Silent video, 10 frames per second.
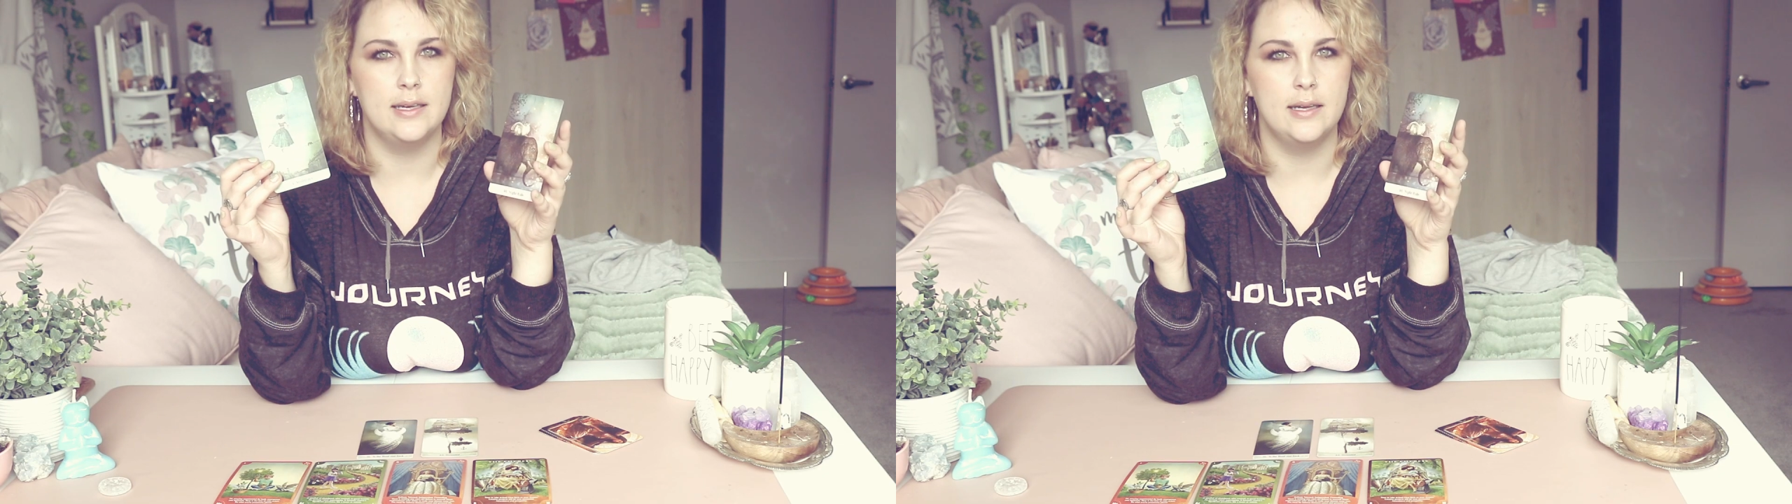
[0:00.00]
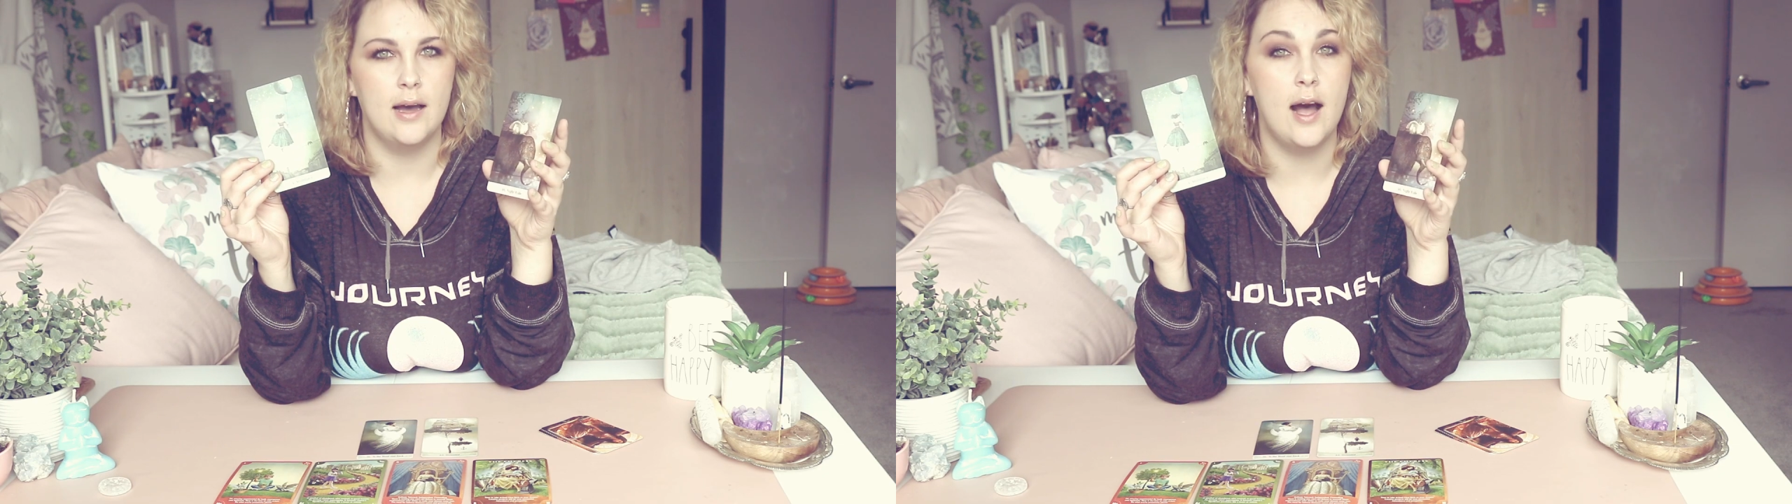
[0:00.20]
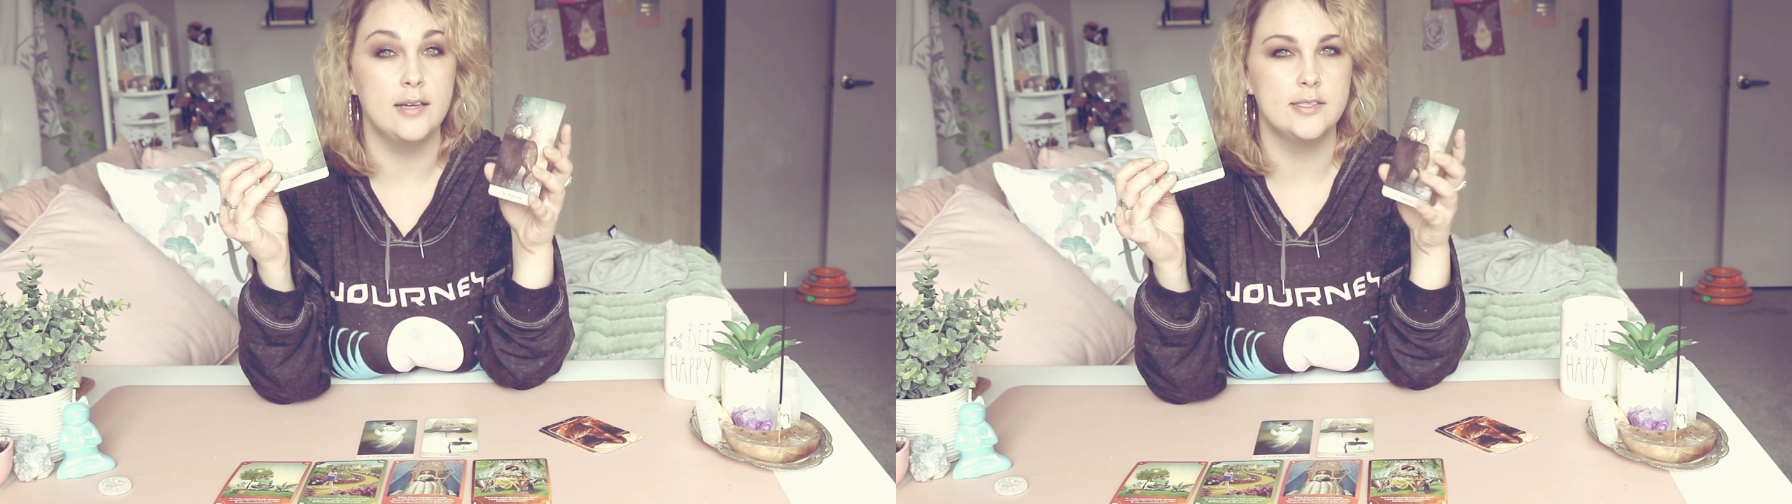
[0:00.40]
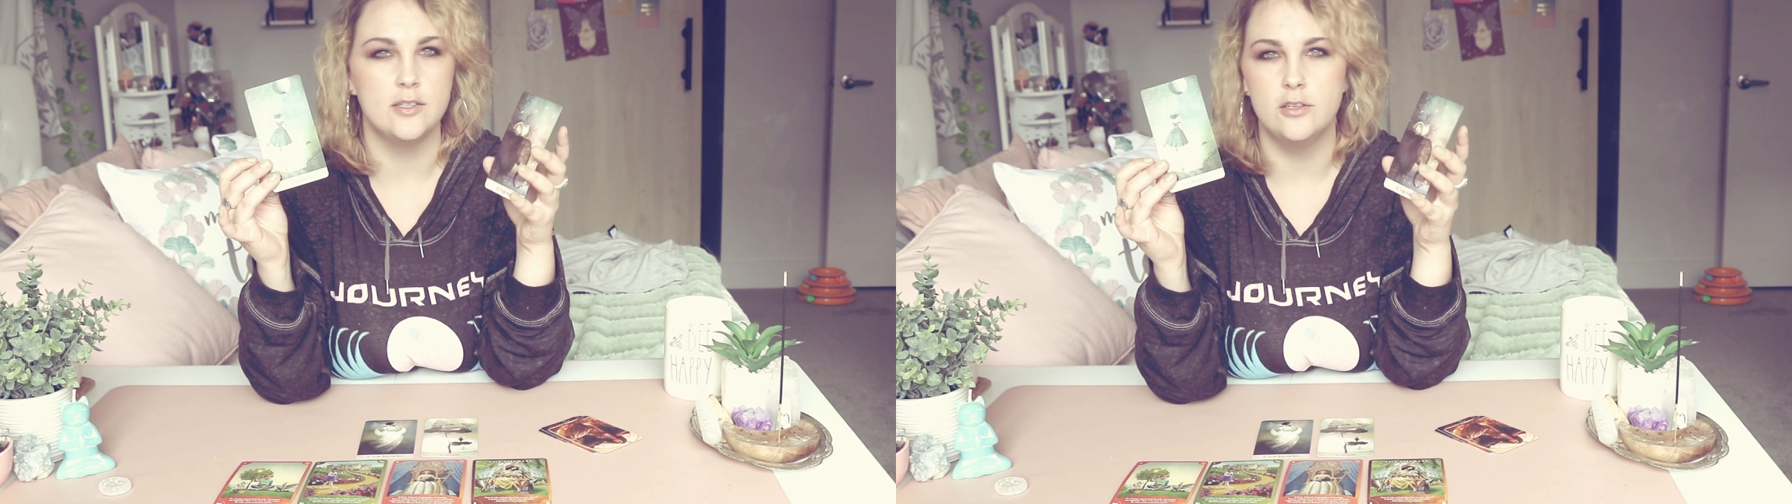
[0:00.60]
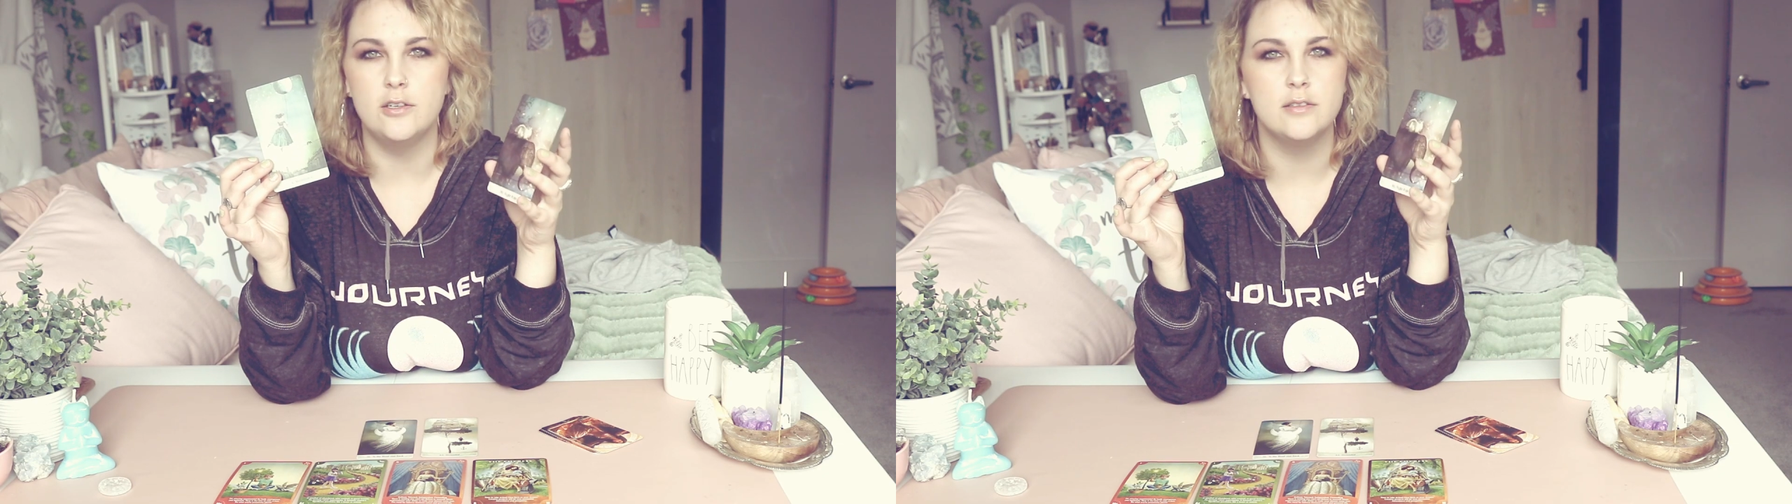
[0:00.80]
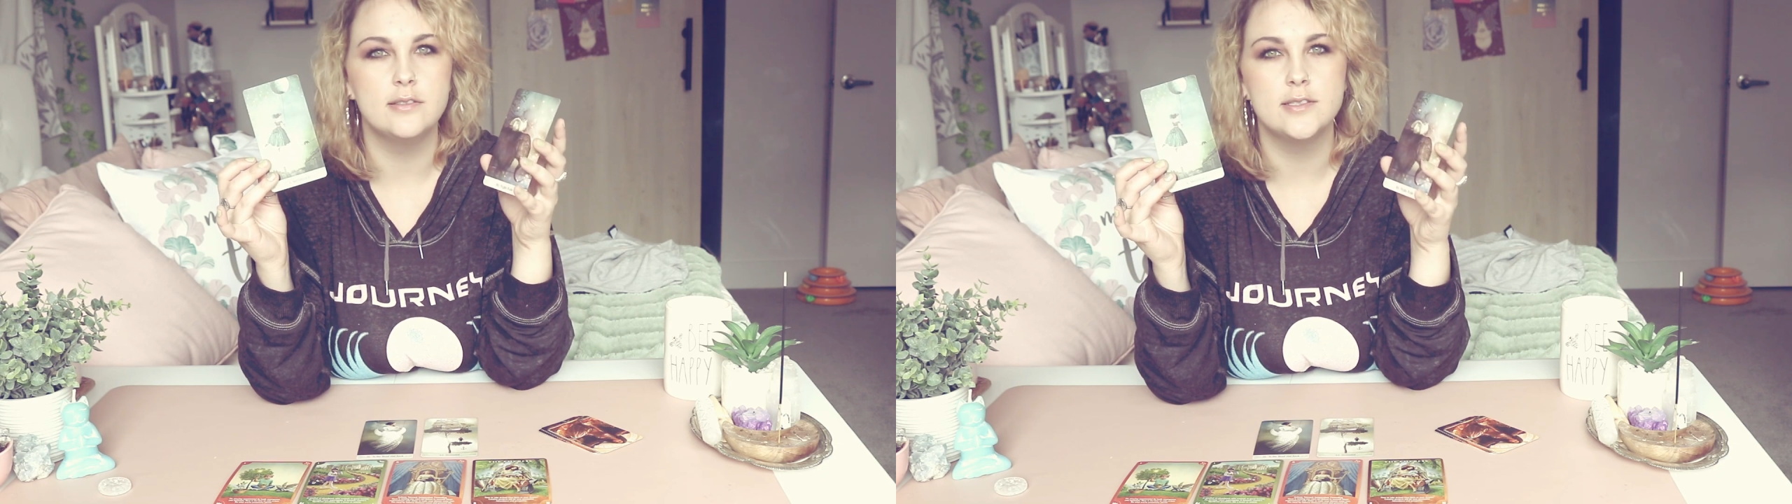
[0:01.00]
the hustle